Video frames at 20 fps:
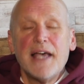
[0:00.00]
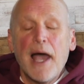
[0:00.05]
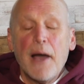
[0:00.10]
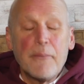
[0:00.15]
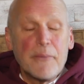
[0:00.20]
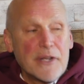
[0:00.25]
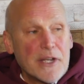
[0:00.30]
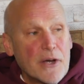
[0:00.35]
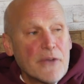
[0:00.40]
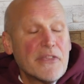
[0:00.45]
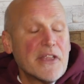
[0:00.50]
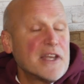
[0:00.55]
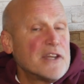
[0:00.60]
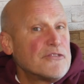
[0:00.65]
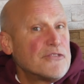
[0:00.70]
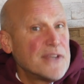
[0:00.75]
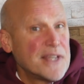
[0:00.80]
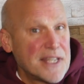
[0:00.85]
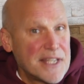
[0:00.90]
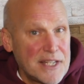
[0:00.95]
And we know that
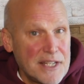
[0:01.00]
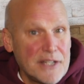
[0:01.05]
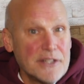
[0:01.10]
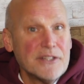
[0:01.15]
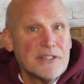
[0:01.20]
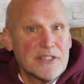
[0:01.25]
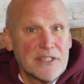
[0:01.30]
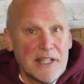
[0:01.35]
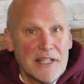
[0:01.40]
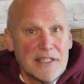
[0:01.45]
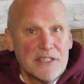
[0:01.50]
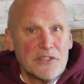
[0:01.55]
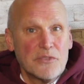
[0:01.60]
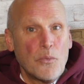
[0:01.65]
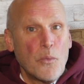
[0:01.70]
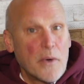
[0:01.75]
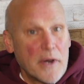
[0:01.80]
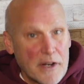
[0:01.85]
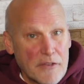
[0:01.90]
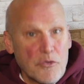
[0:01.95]
if He hears us,
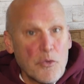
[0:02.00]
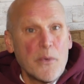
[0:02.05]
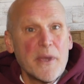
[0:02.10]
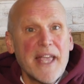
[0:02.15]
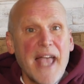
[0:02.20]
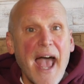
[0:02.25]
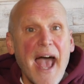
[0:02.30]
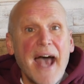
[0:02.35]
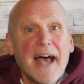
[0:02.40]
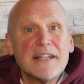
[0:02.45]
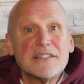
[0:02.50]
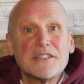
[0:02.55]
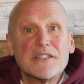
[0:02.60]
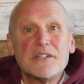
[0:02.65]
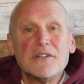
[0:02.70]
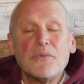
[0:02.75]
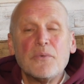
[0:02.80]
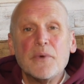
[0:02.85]
whatever we ask,